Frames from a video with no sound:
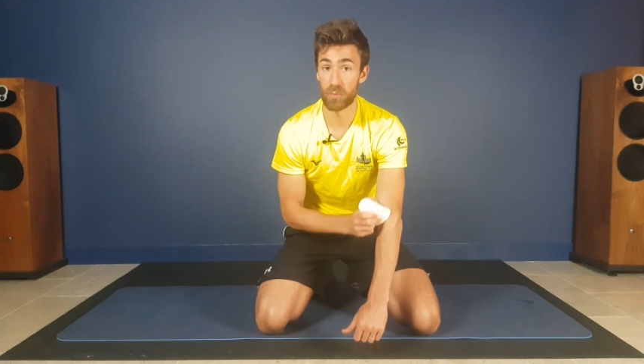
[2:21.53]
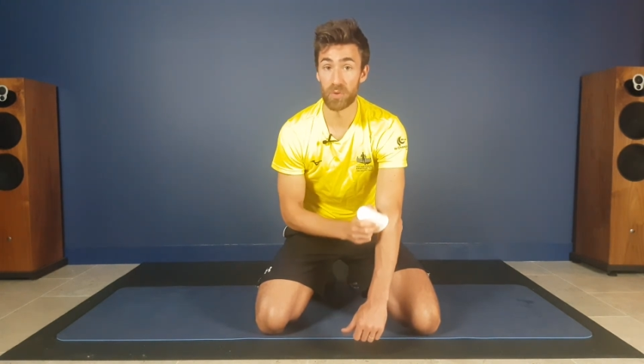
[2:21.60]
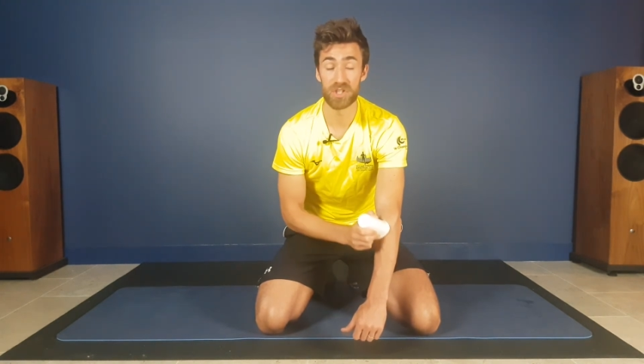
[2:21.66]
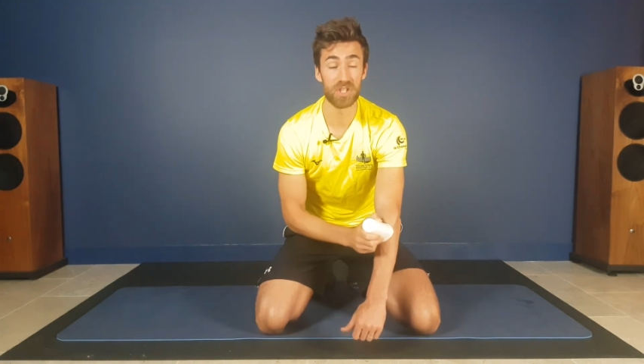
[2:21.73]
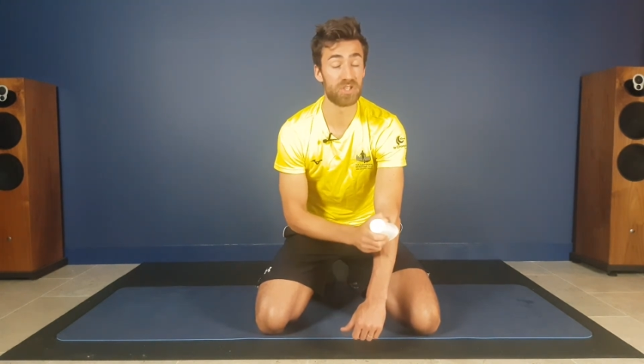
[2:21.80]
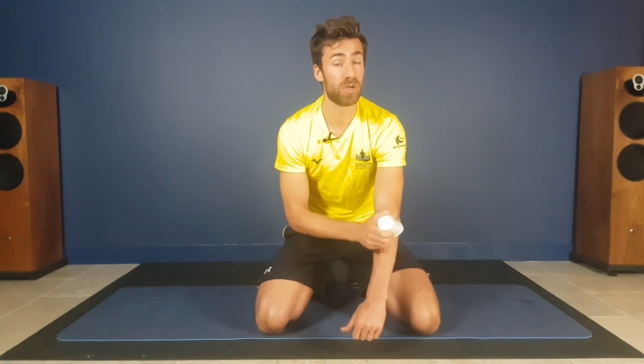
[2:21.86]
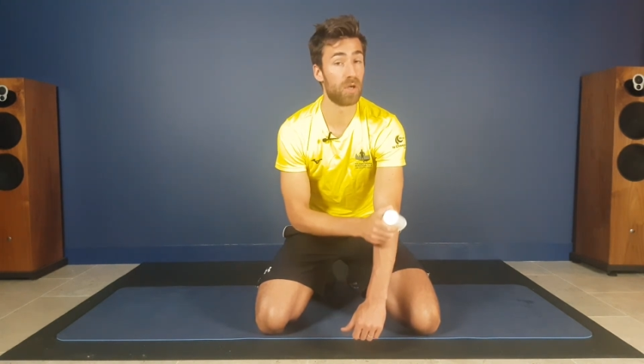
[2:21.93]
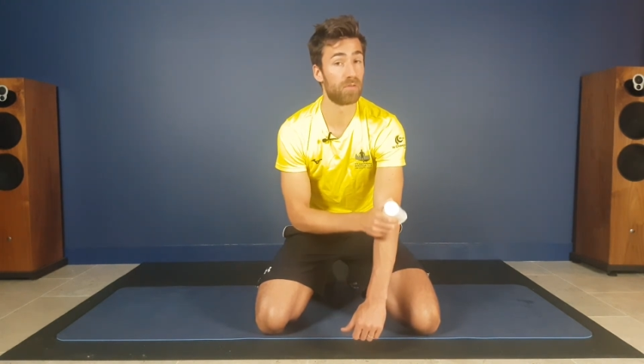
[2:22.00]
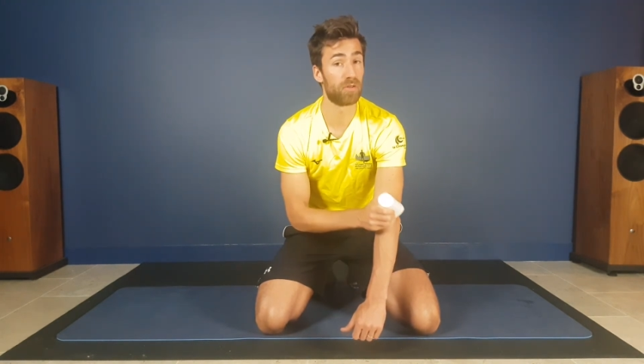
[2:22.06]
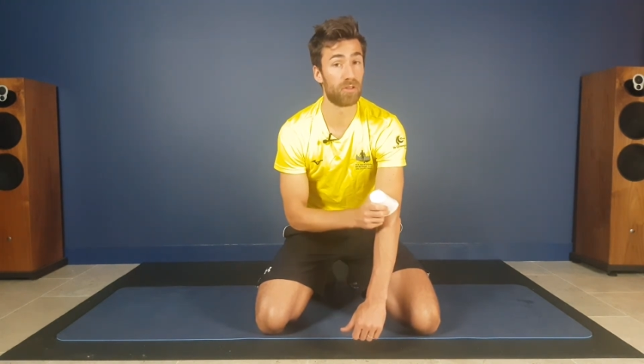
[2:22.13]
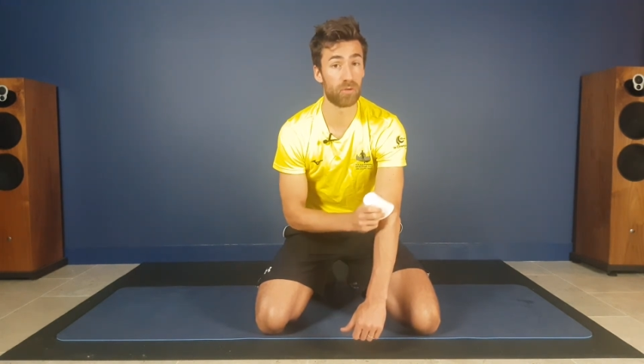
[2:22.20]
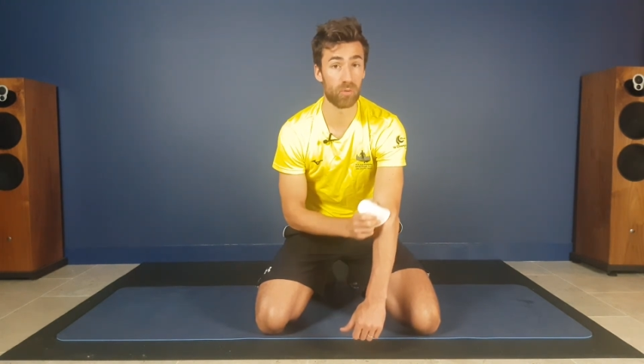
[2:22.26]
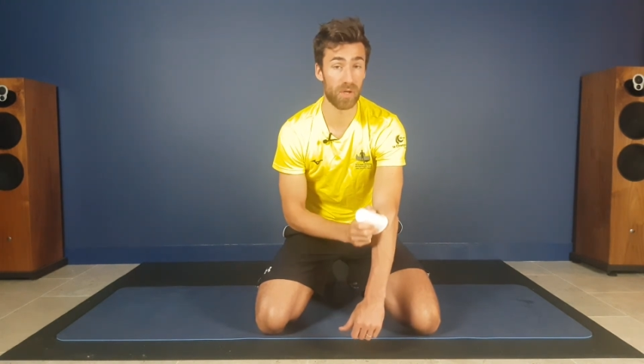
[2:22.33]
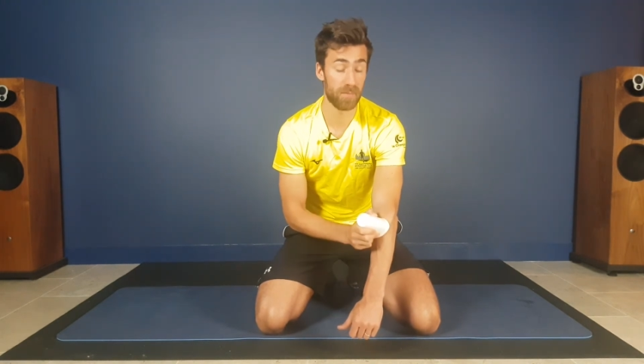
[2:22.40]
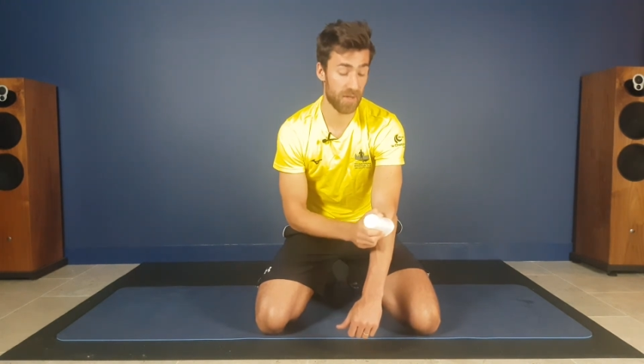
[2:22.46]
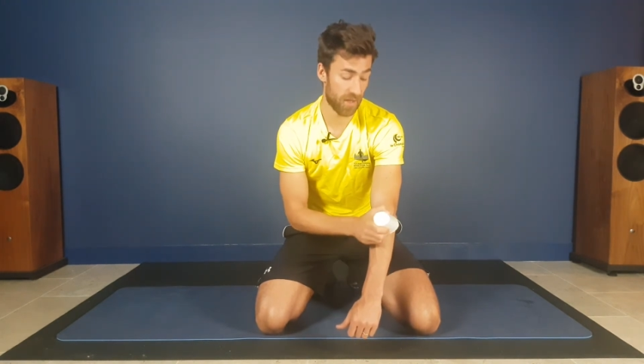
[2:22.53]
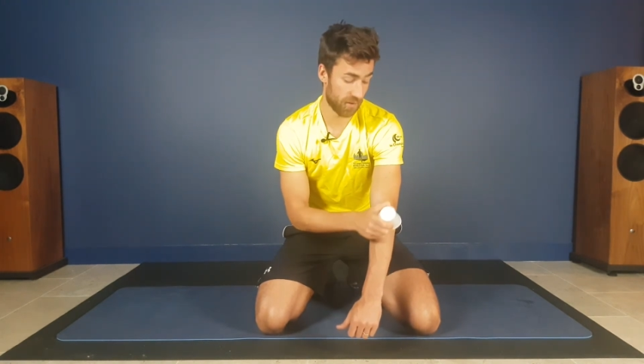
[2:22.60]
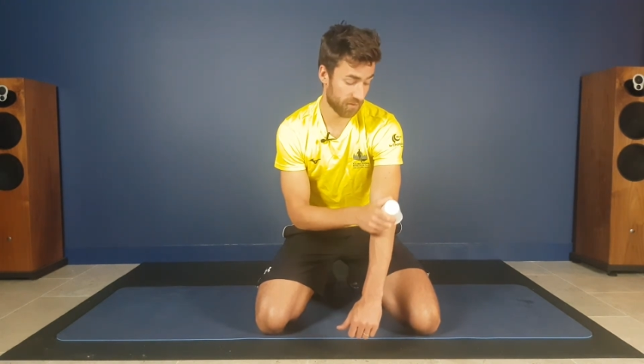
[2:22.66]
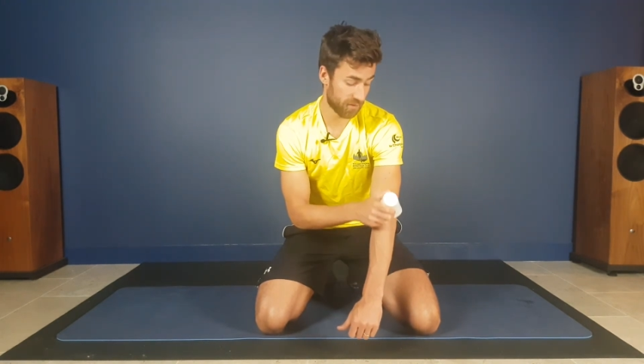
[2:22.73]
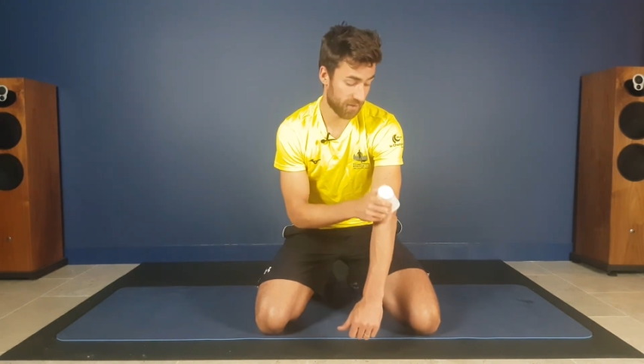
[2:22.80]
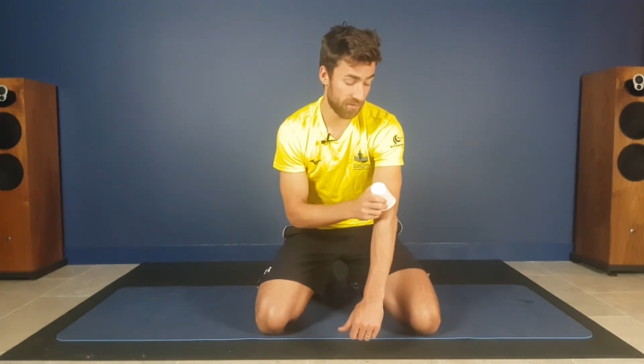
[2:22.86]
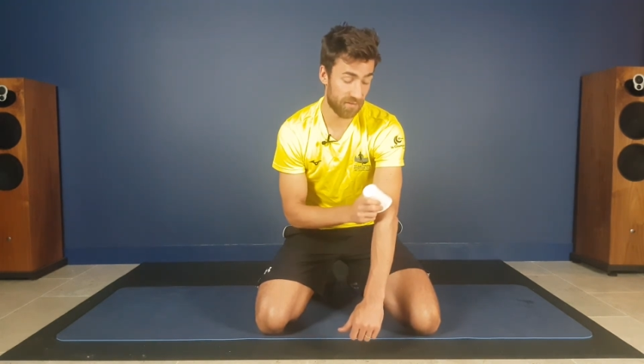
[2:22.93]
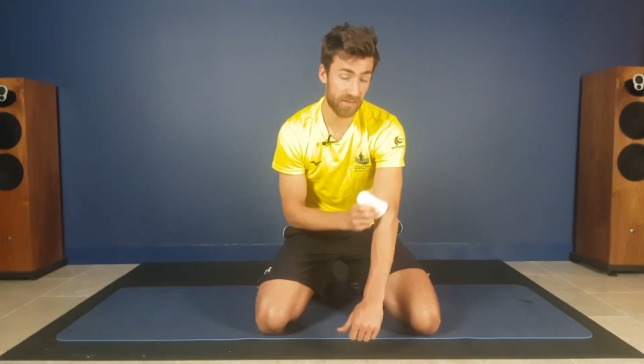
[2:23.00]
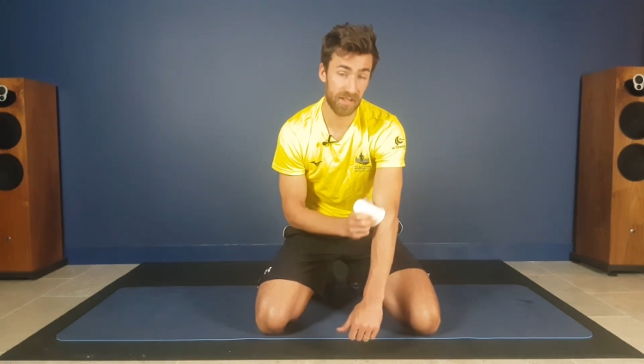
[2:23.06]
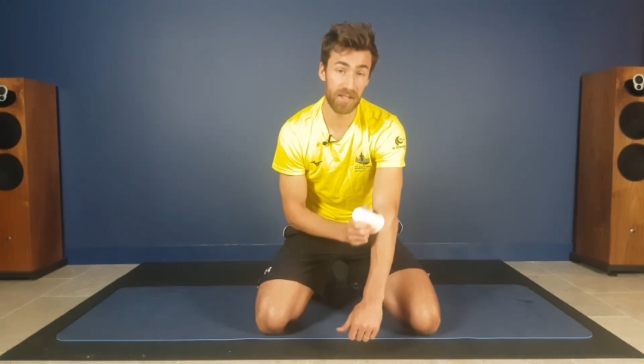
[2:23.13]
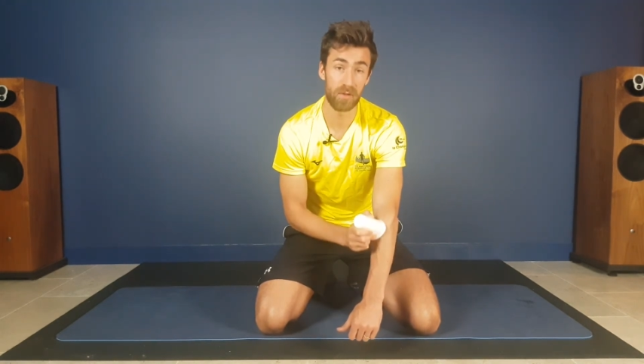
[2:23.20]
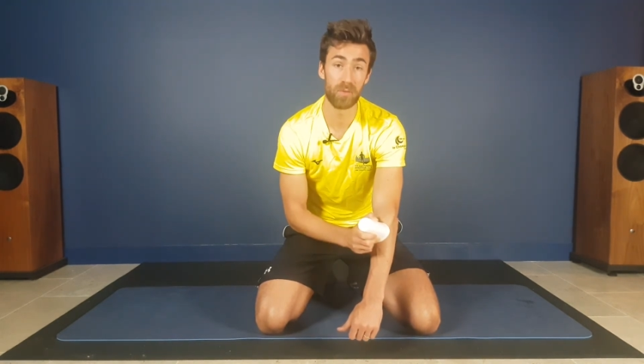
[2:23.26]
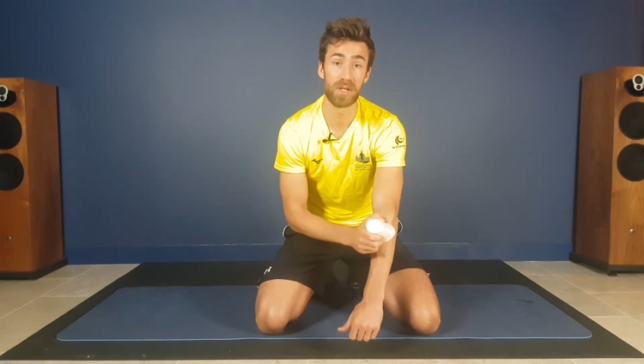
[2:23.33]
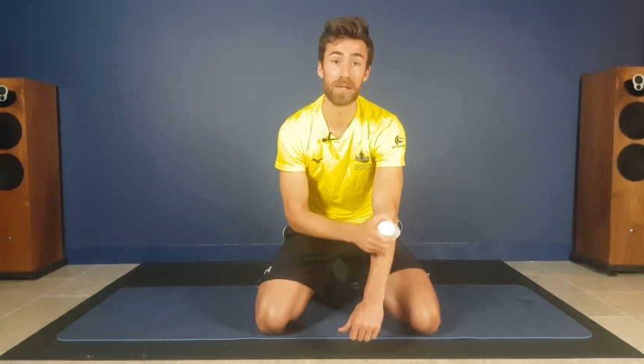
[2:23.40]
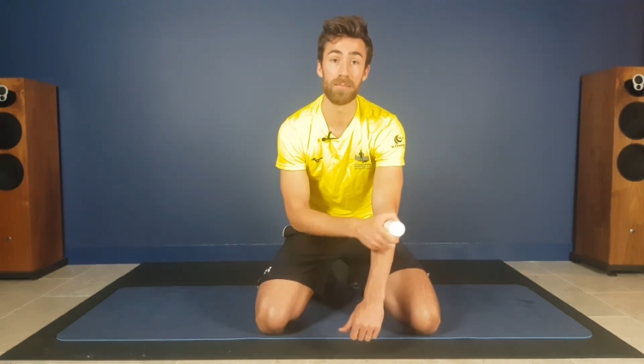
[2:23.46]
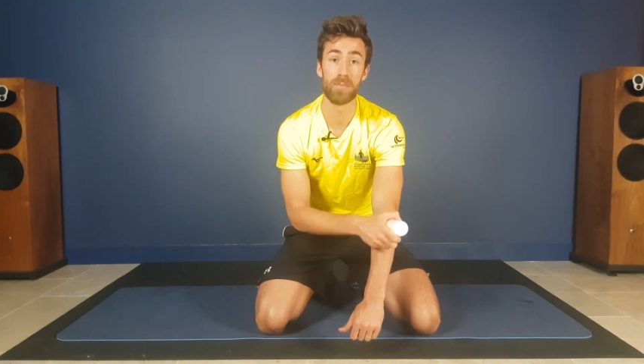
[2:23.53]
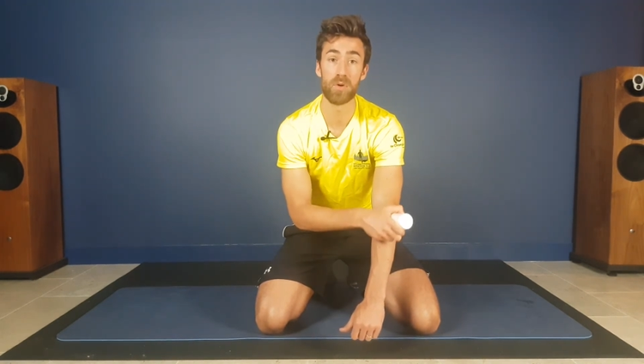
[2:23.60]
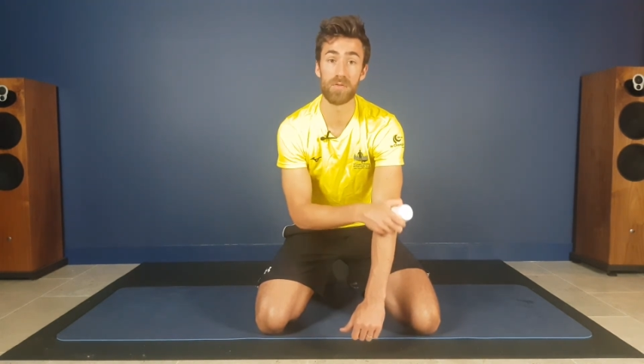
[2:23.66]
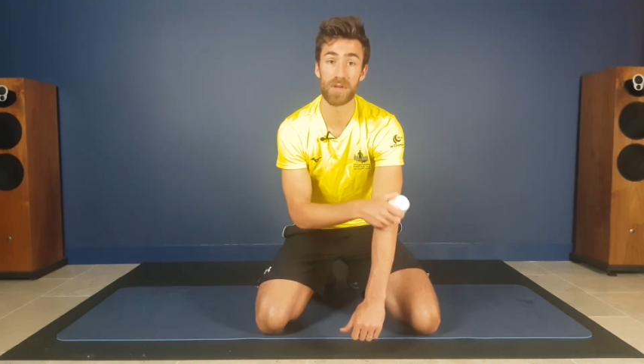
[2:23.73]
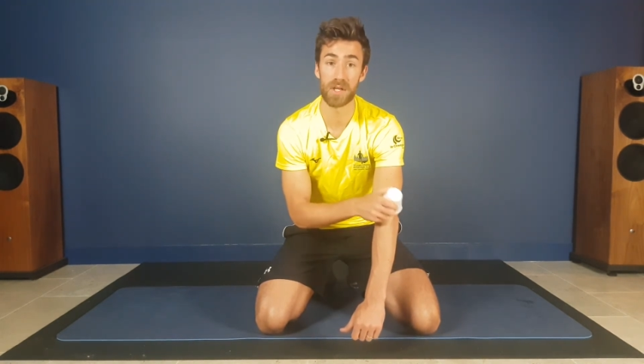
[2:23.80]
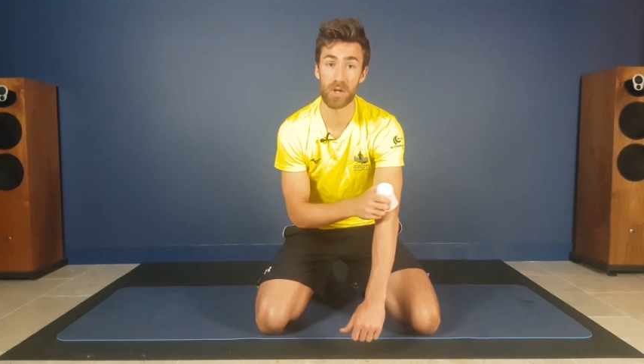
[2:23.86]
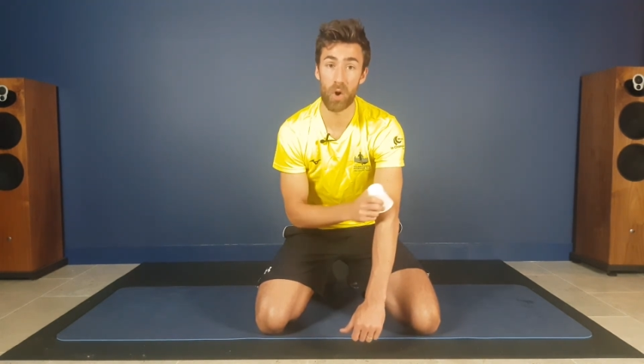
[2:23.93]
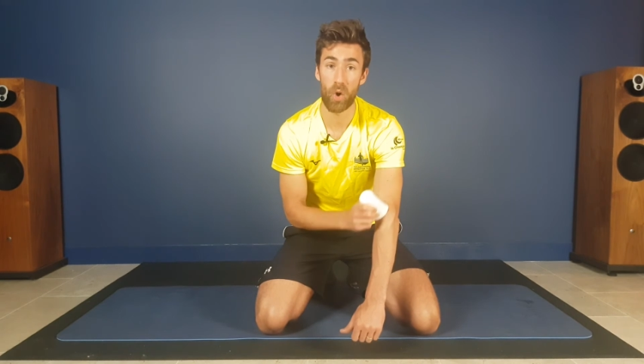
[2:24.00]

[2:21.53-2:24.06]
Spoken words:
We're just going for 3 minutes, continually moving